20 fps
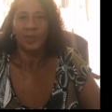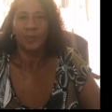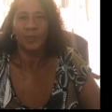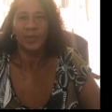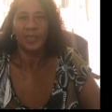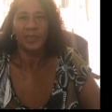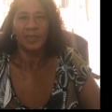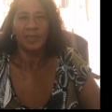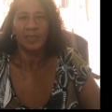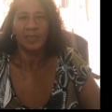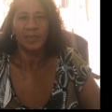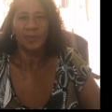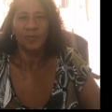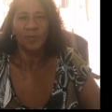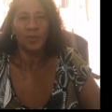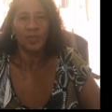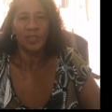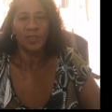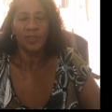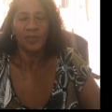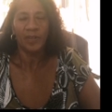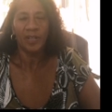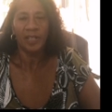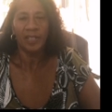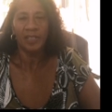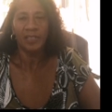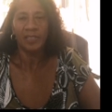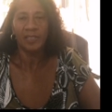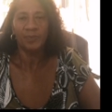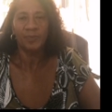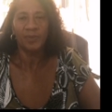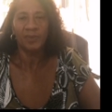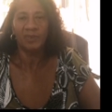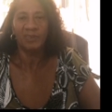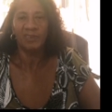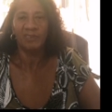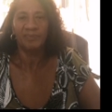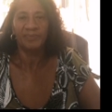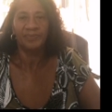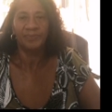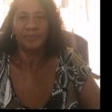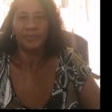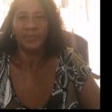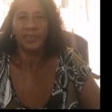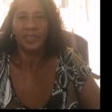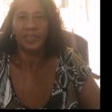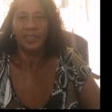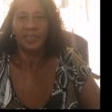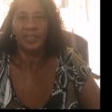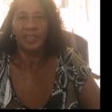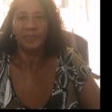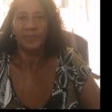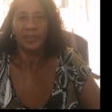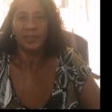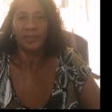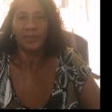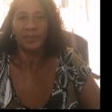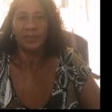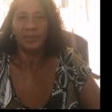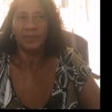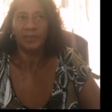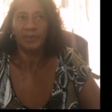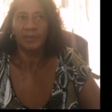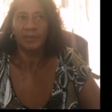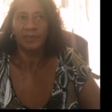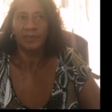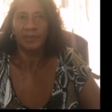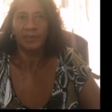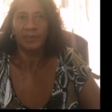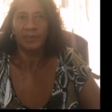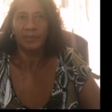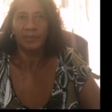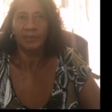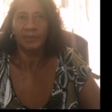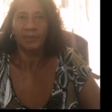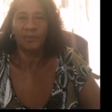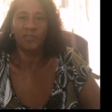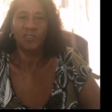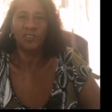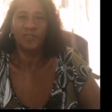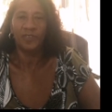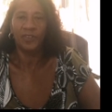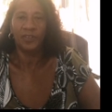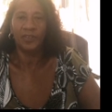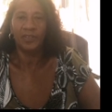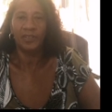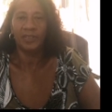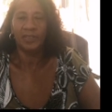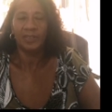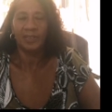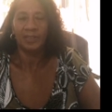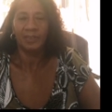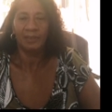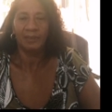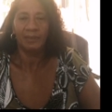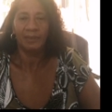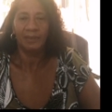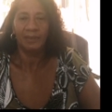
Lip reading: build some wooden crates, but we never got, or advised,